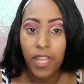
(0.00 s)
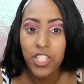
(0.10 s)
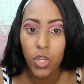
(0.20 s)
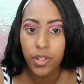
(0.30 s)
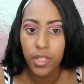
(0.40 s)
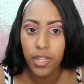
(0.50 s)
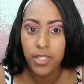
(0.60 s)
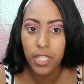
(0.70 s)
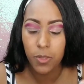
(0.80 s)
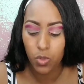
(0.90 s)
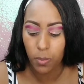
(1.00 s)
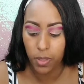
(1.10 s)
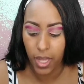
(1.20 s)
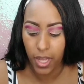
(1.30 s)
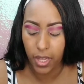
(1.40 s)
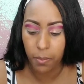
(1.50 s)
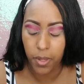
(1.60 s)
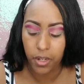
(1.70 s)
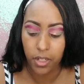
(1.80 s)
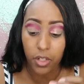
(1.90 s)
So it does seem to apply
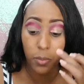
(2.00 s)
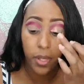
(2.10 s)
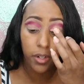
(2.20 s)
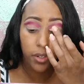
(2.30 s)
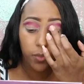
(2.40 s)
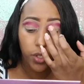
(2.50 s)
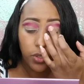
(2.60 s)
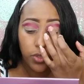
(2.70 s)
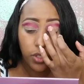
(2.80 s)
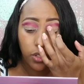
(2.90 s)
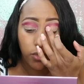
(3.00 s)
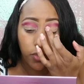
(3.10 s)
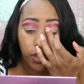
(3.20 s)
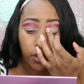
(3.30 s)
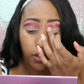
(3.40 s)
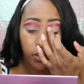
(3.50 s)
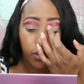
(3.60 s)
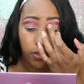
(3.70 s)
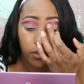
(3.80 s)
a little better when using your finger.